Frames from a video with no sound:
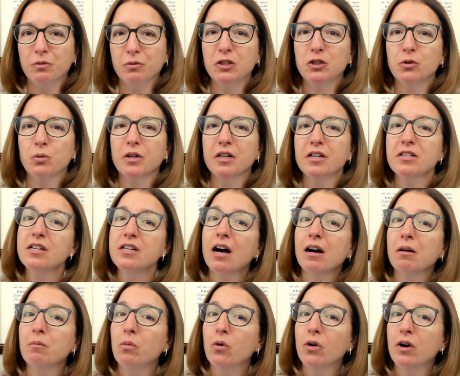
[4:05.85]
which we're going to
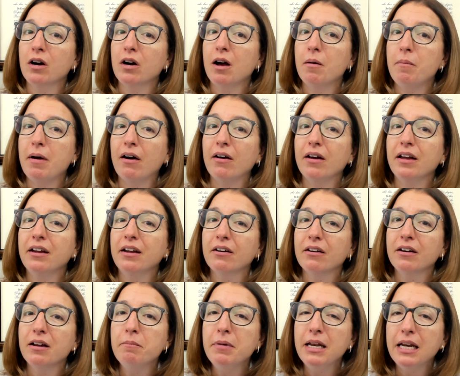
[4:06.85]
talk more about here
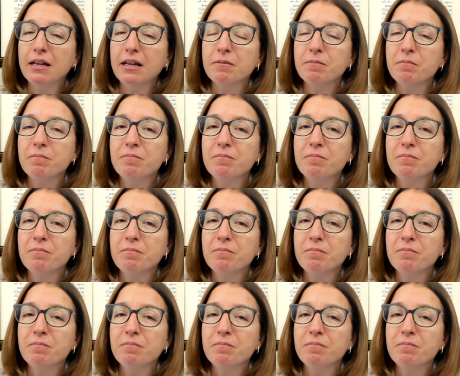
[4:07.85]
in a minute.